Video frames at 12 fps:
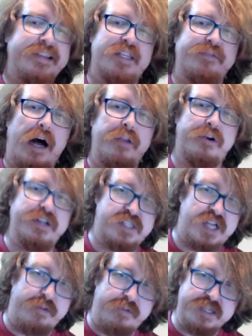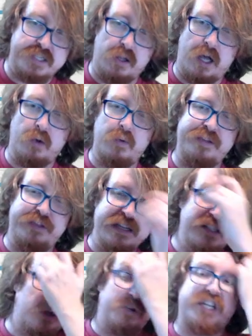of other discoveries along with this.
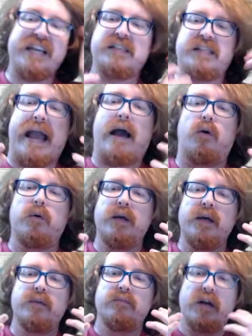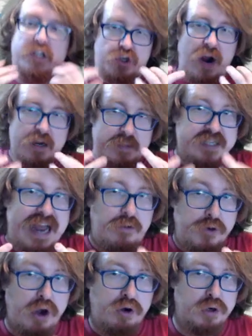So she is now, astronomers now
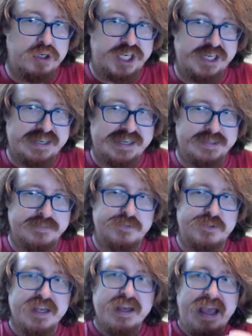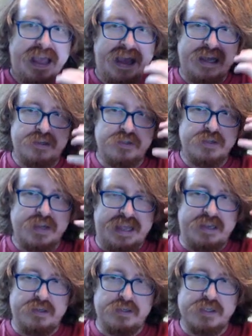know who she is, and
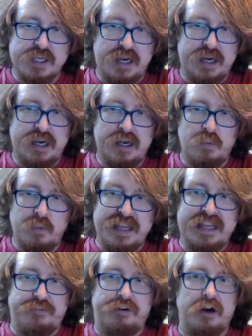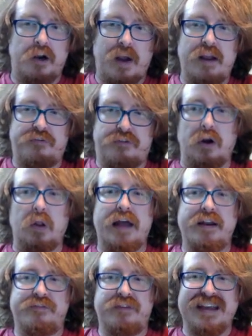we give her credit for a lot
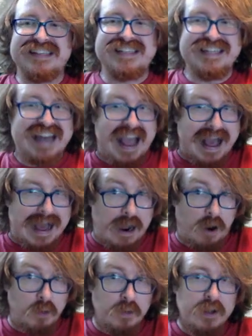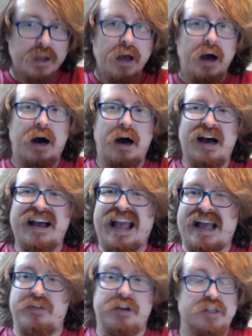of things now.
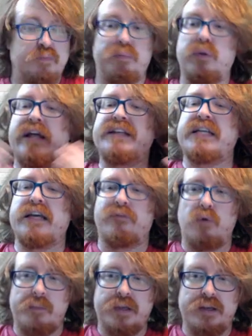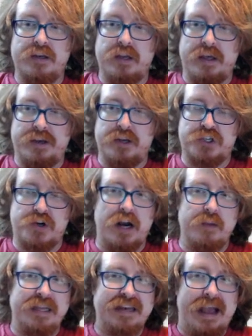And there's plenty of women in
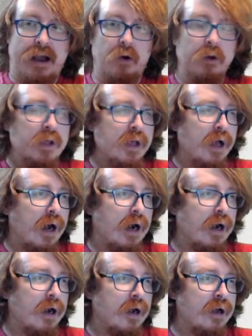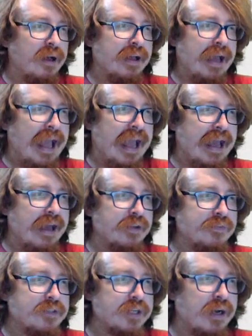astronomy now, and